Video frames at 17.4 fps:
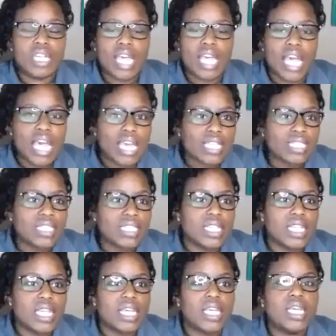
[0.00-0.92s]

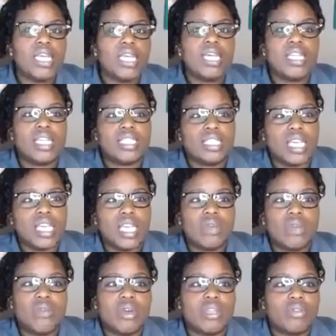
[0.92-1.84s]
accident, they tell you
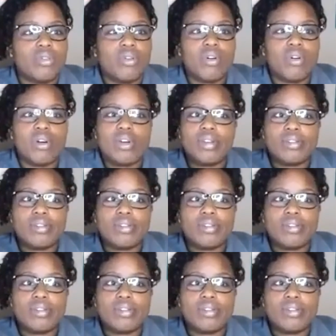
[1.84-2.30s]
where you're going,